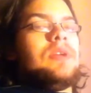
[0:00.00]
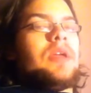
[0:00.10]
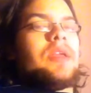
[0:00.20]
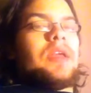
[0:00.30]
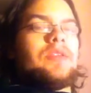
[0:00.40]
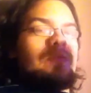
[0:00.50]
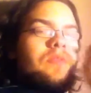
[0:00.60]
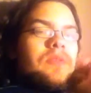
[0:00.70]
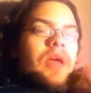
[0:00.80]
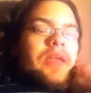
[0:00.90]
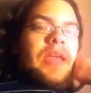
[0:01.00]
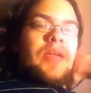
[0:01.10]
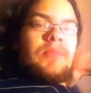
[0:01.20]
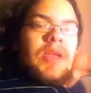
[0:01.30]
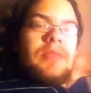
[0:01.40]
I can't I
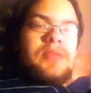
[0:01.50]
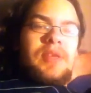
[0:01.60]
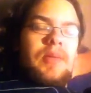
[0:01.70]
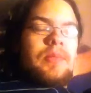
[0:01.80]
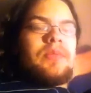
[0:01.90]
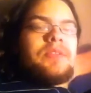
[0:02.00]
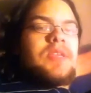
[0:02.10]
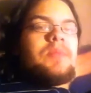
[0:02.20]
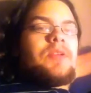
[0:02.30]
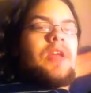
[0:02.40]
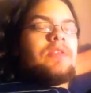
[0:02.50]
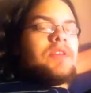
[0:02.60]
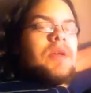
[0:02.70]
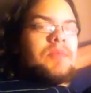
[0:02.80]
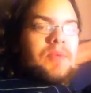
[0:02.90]
can't make the same same
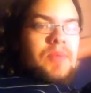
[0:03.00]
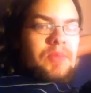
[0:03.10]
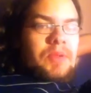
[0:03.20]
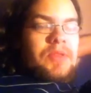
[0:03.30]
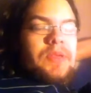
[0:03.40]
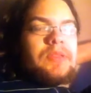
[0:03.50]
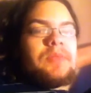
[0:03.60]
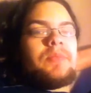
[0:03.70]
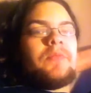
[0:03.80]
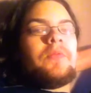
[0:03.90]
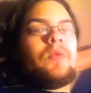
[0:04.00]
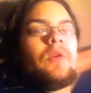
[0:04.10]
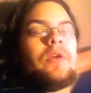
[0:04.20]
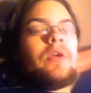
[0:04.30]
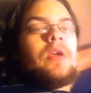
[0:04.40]
time commitment I did
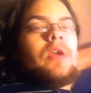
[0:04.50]
before